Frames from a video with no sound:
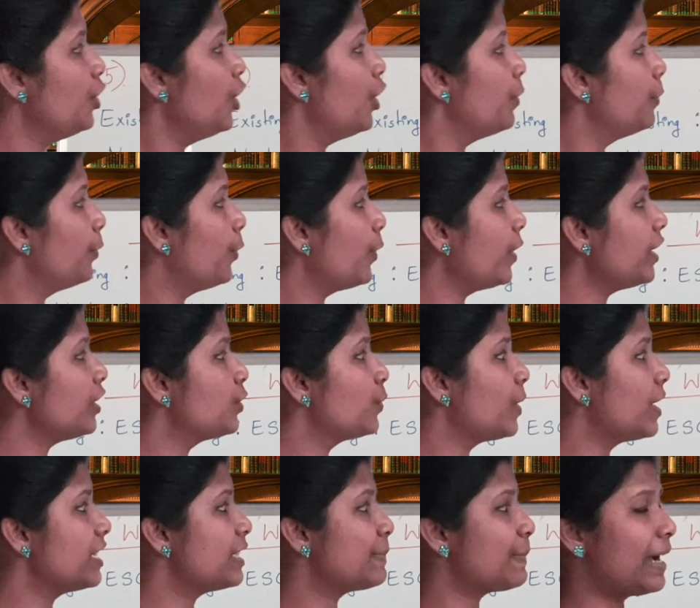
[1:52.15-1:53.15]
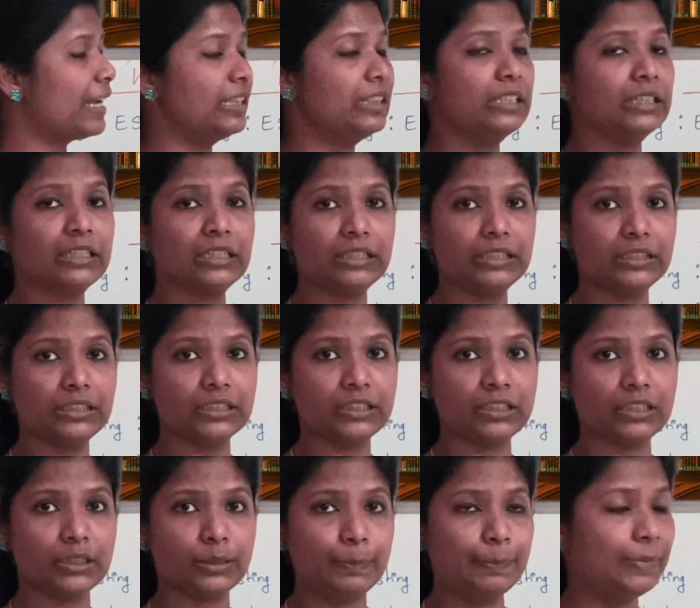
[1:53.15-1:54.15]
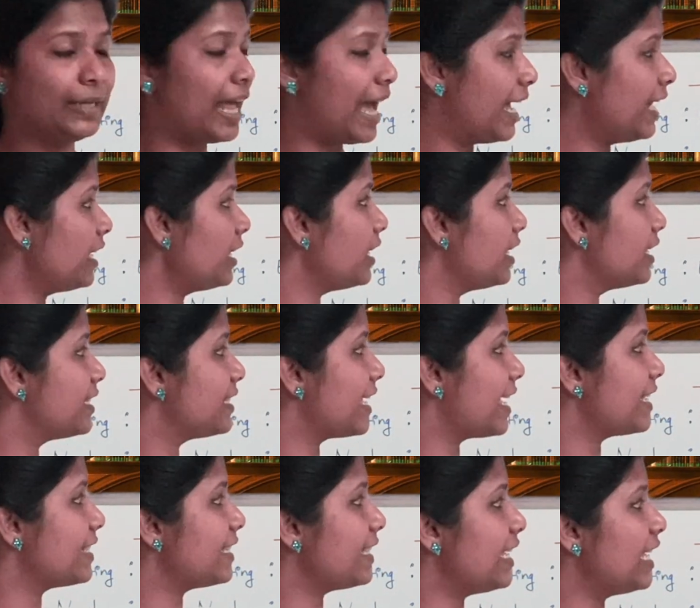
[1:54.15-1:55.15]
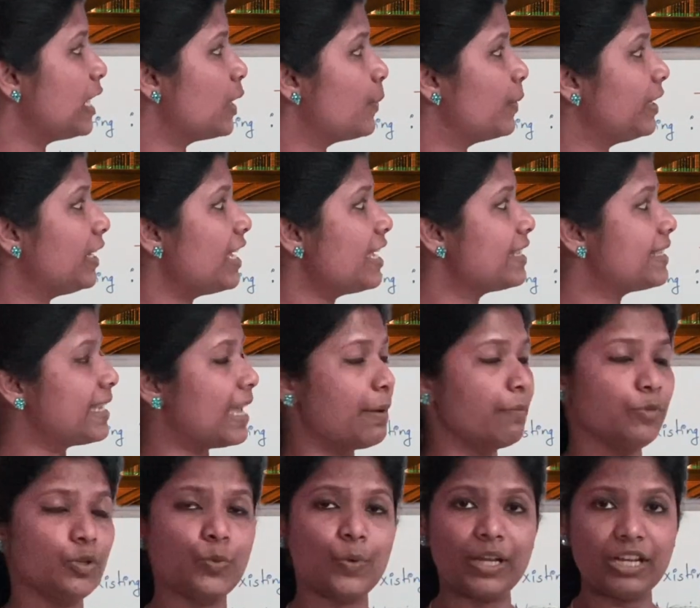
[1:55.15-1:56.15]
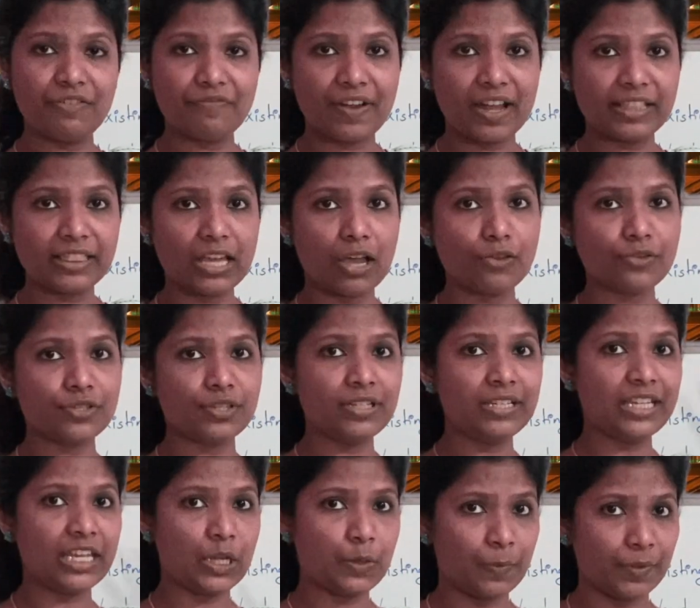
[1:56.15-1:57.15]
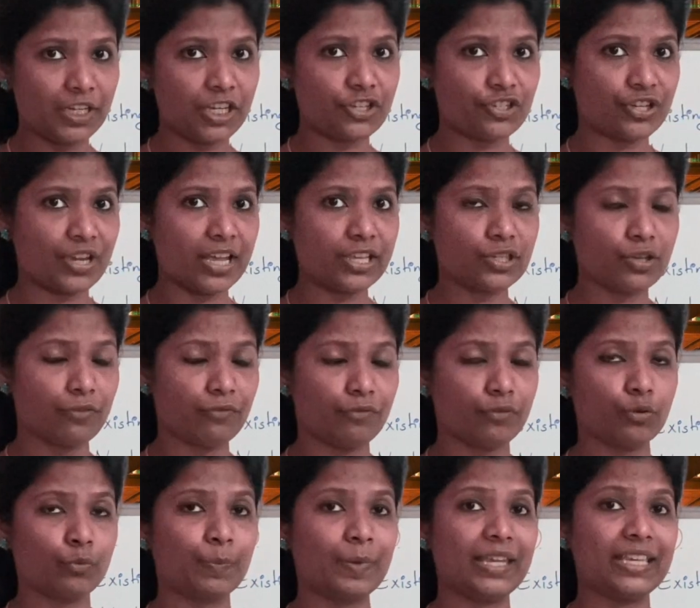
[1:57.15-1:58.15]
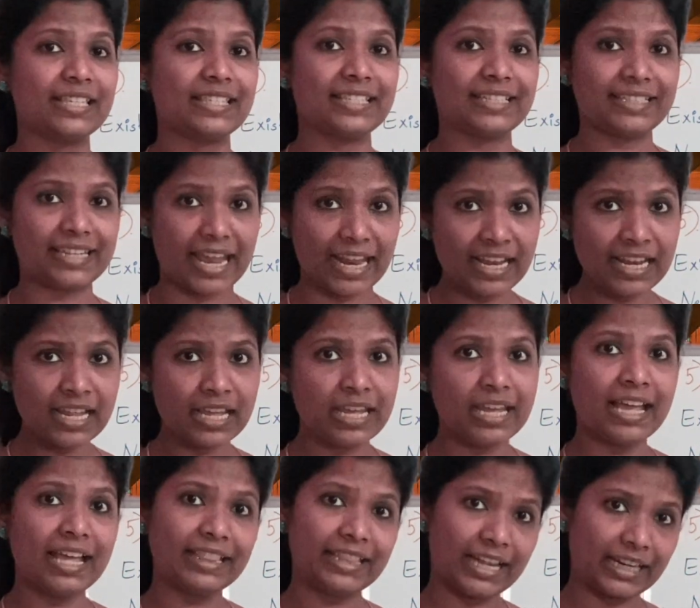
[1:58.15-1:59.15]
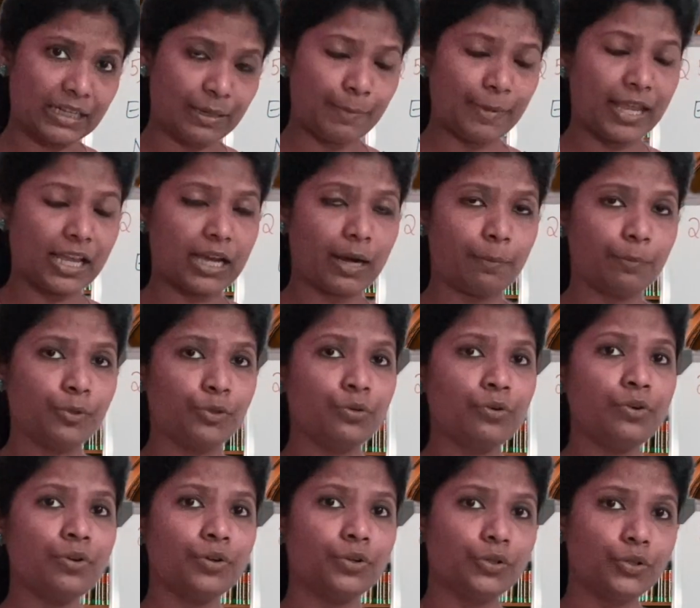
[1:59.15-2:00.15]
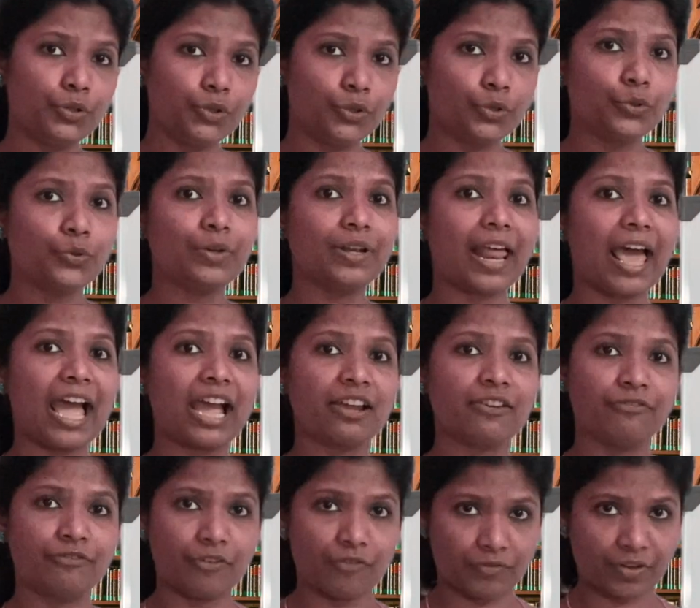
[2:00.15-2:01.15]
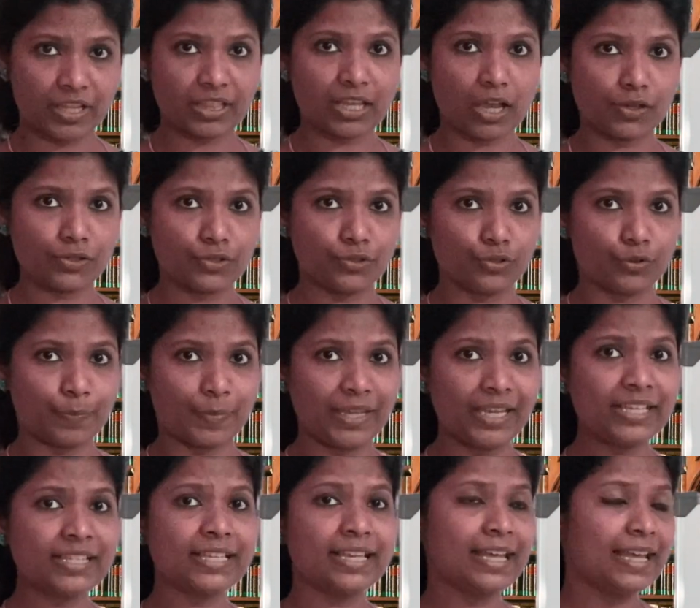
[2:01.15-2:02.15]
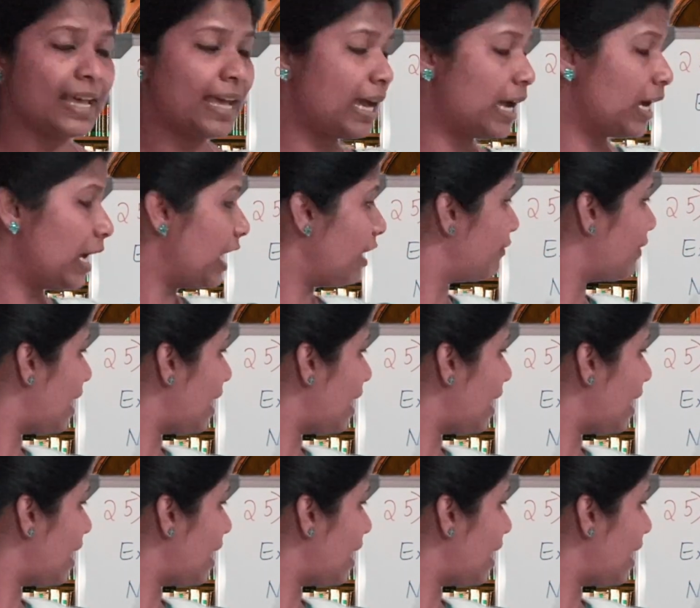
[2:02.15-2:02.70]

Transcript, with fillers: Moving towards my third uh, plan, it says equity same 25,000 equity shares of rupees 10 that will make up to 2 lakh 50,000 rupees. If I